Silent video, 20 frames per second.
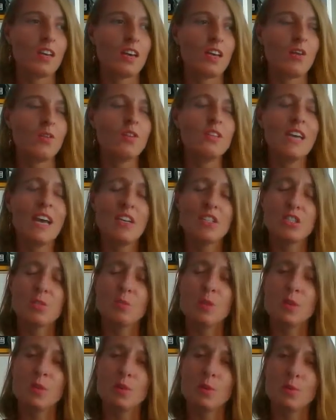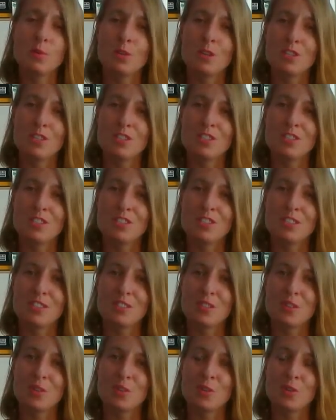it only has to be one person,
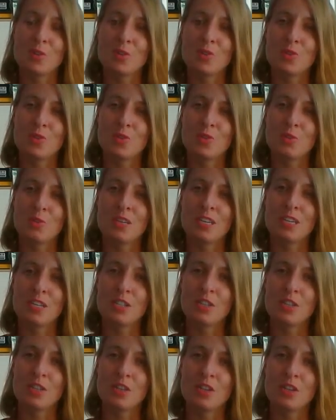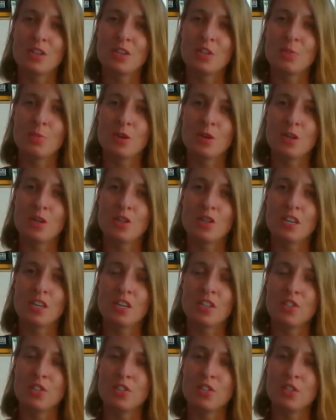you know, to make a, a small
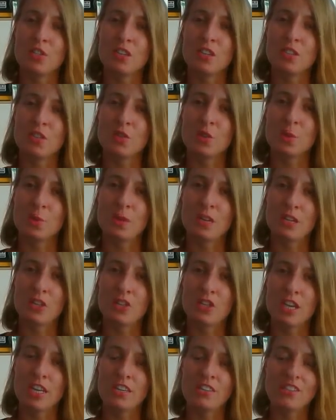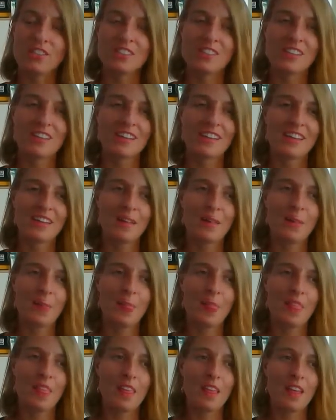change turn into a big change.
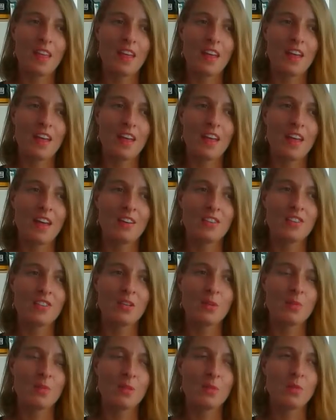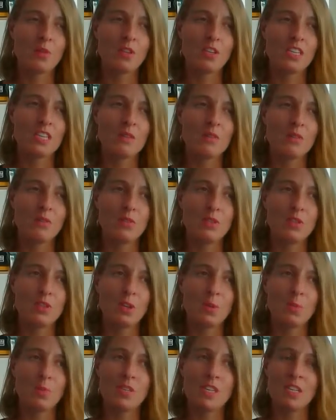And sometimes you can even feel
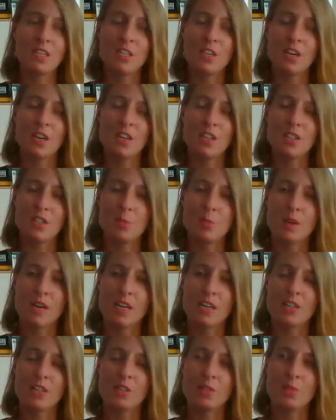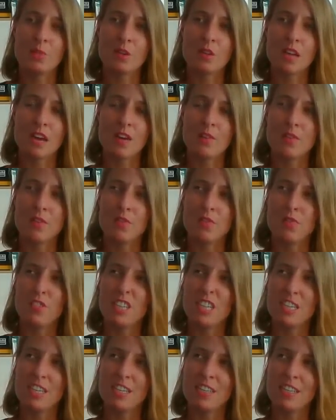completely uninspired, but have the
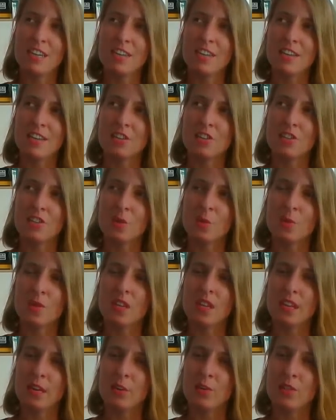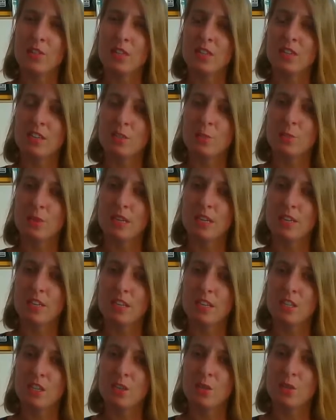feeling that there's something out there that's bigger
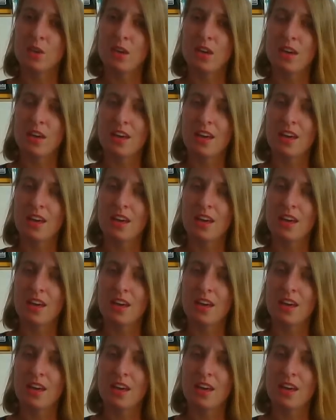than you.